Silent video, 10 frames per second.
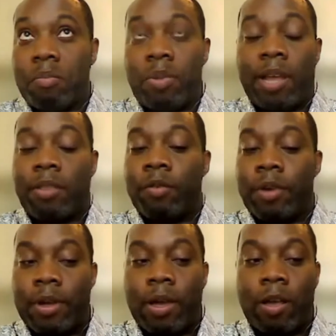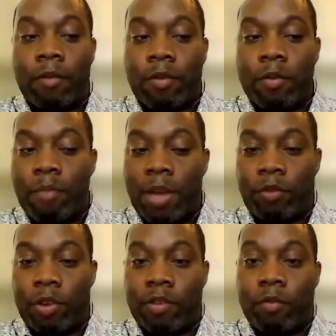plethora of
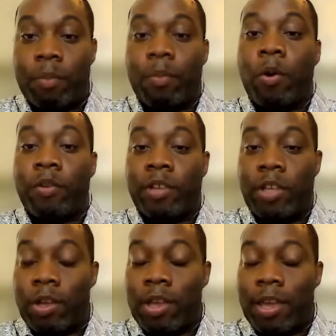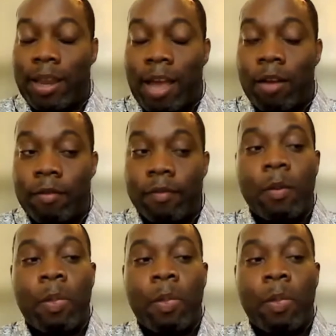metrics and reports that you can get out